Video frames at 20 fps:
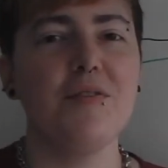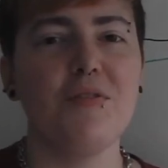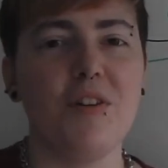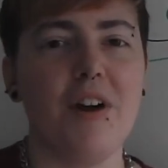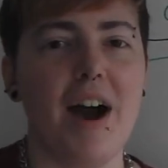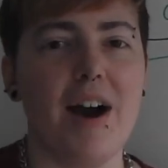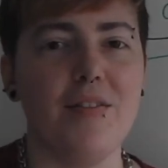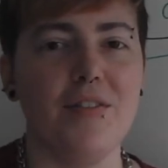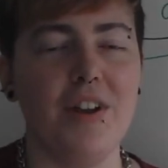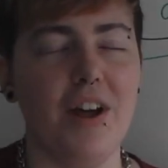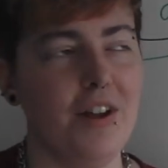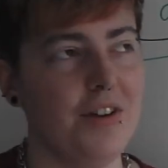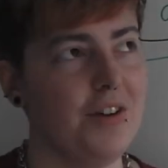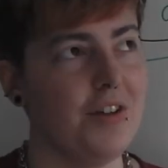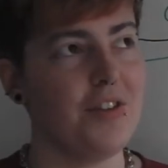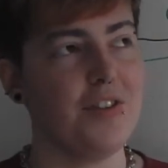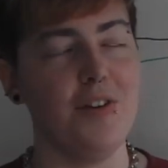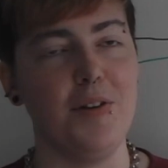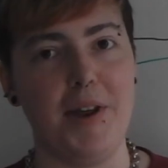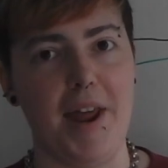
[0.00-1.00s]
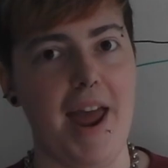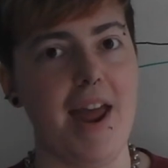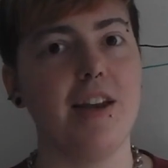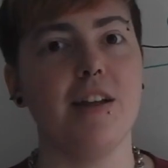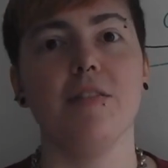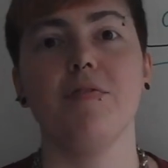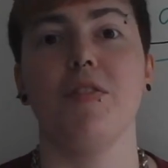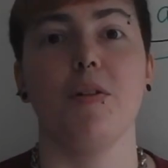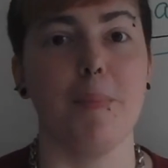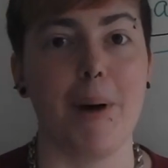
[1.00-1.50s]
you haven't understood any
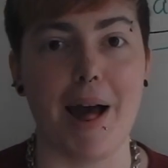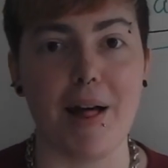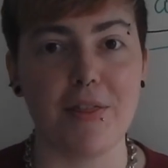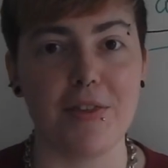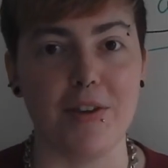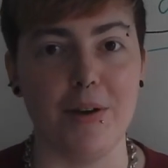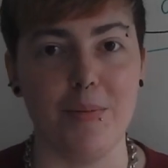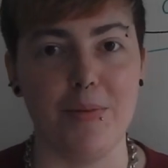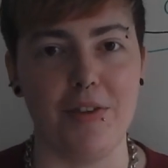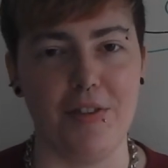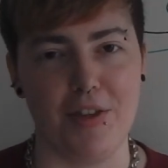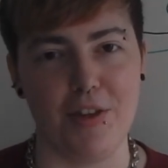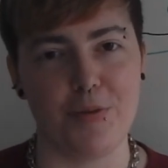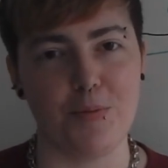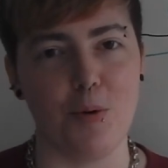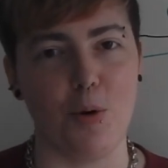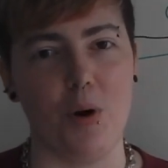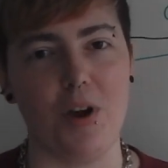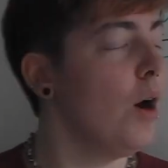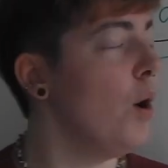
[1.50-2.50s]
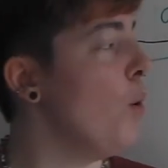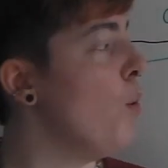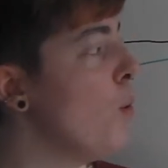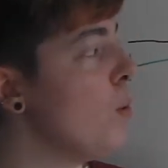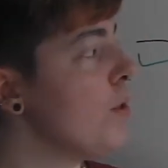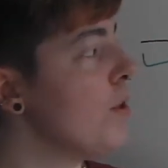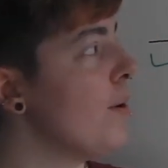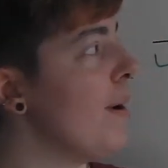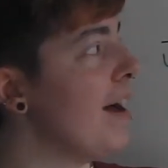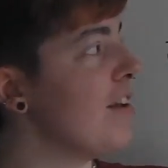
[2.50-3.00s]
of the maths up to this point,
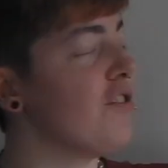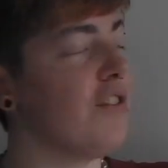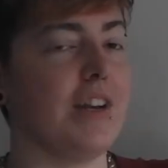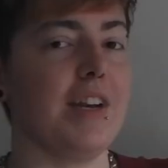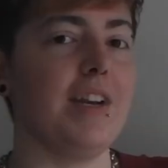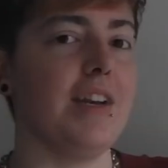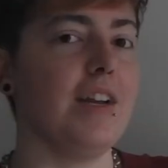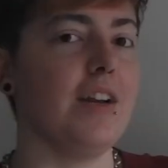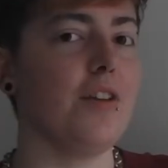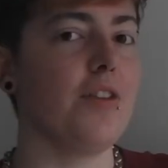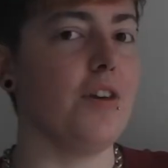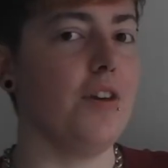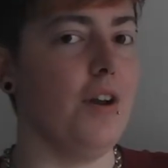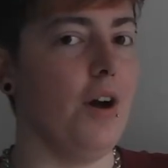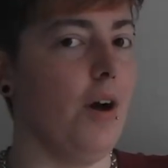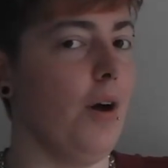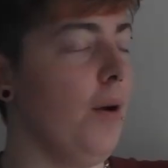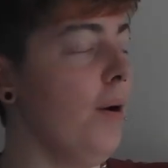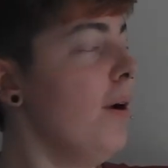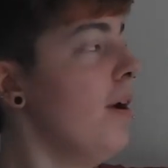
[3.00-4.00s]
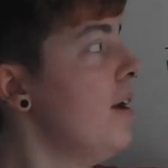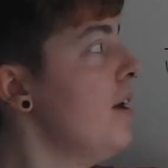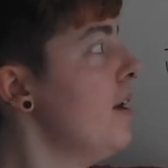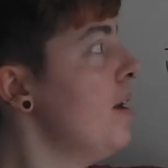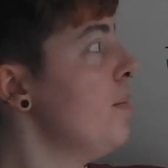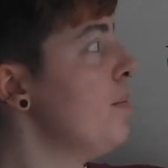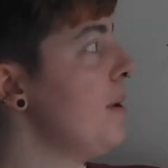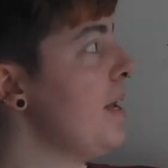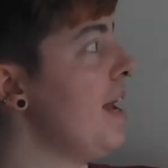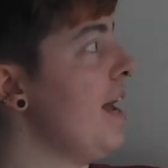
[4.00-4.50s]
all you actually need to know,
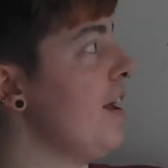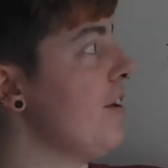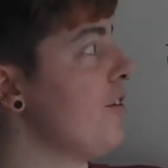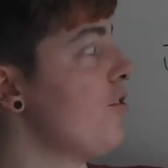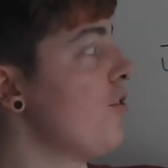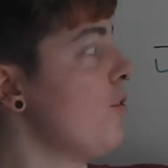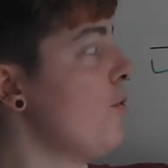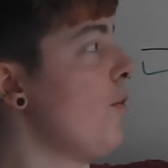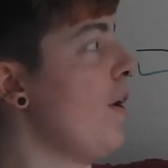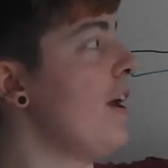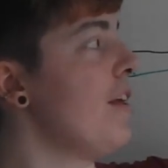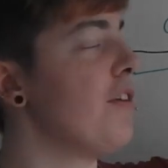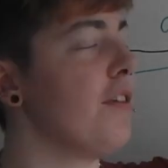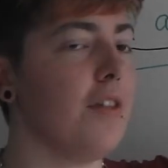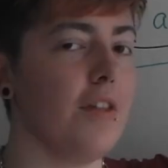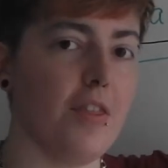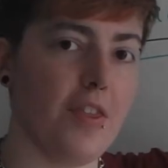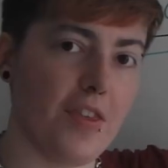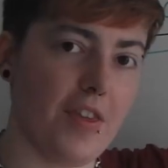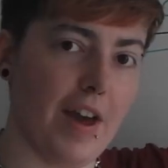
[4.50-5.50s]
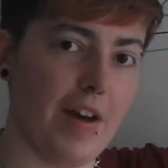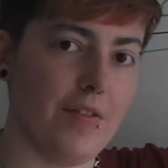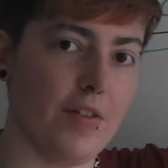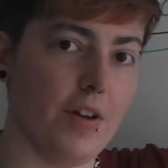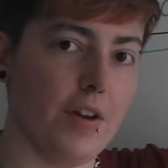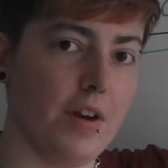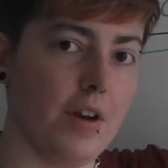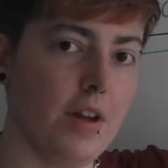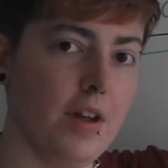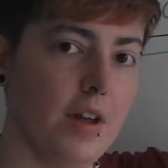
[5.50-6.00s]
pH greater than
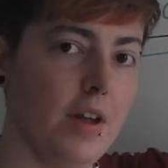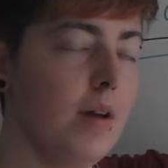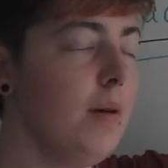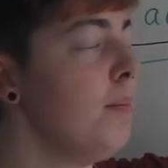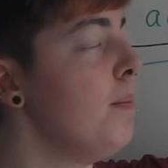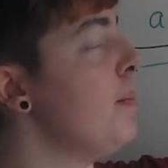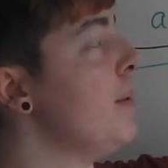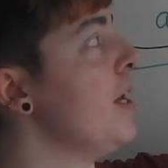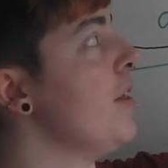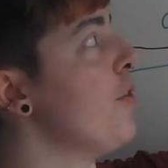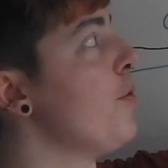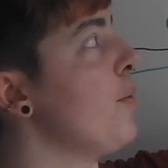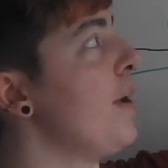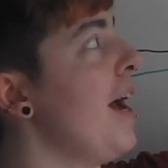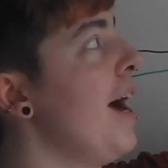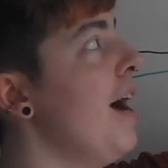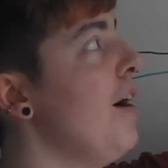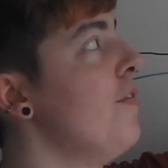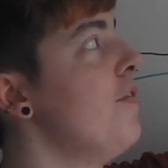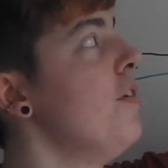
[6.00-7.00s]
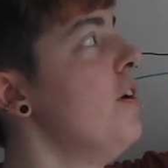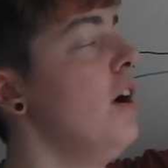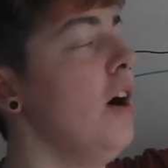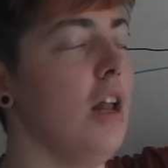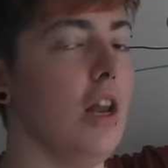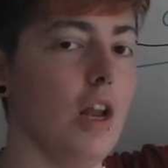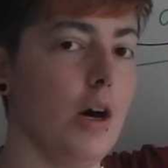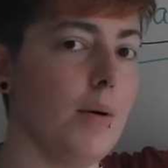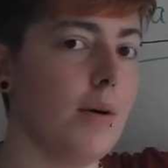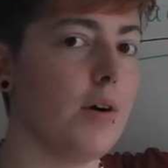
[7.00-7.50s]
7 means we have a
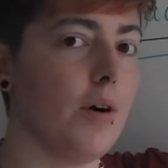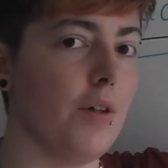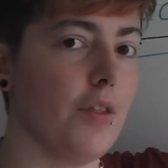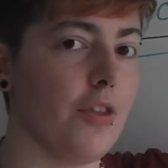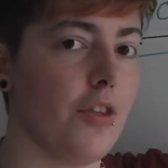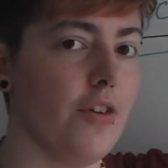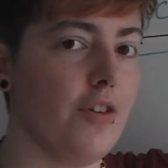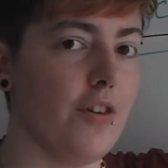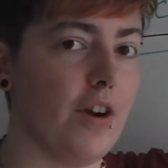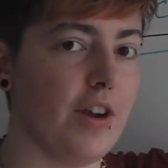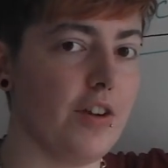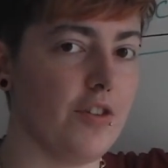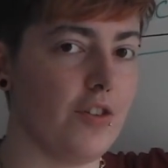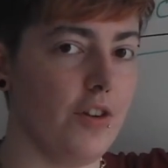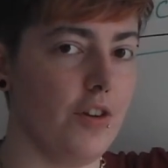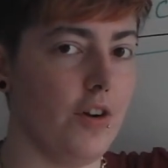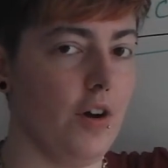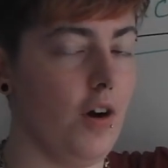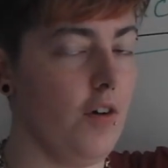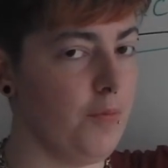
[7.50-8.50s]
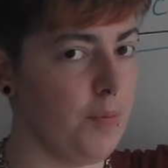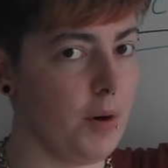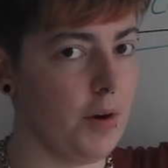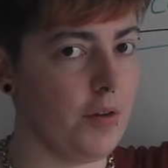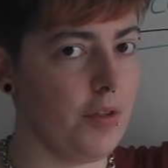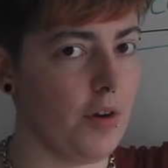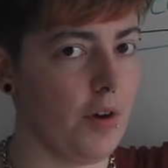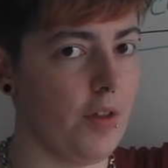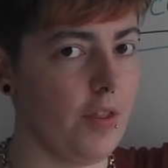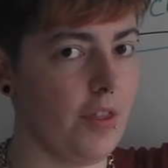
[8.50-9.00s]
lower concentration of
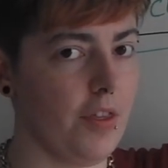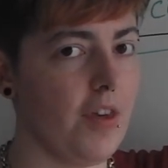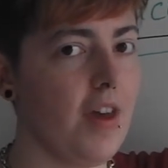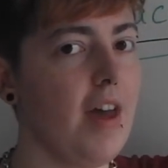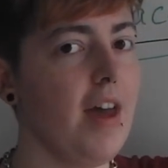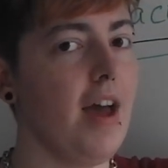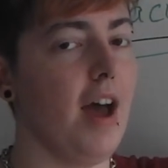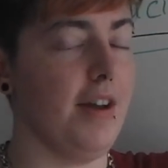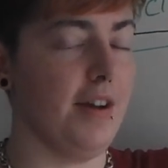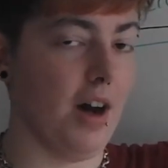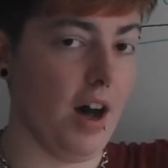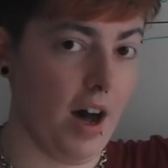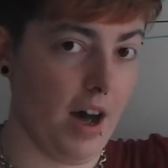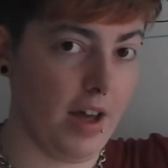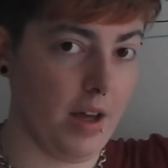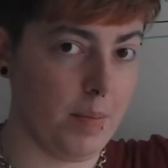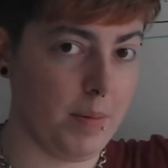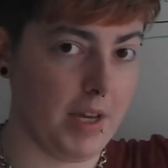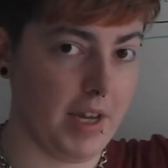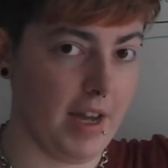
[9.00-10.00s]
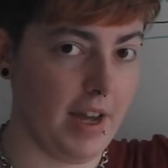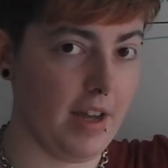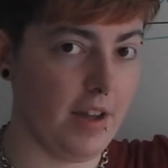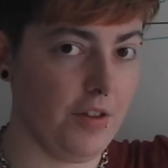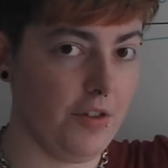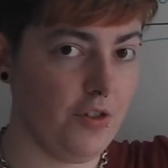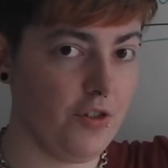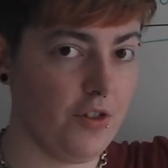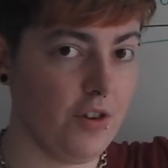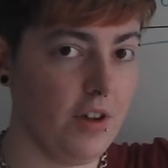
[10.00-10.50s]
protons and a higher
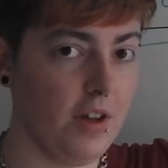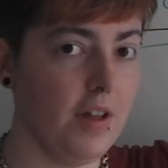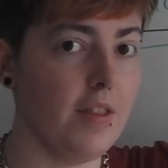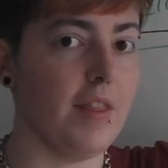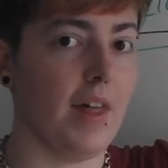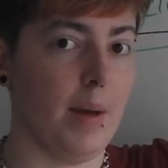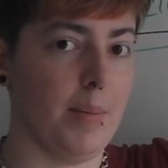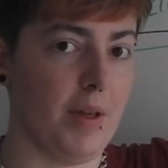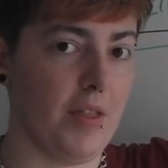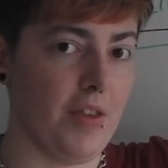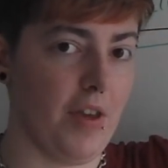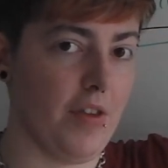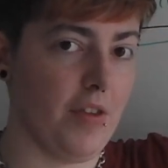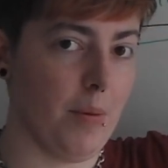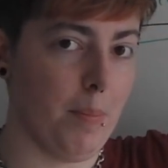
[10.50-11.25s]
pH. That means it's a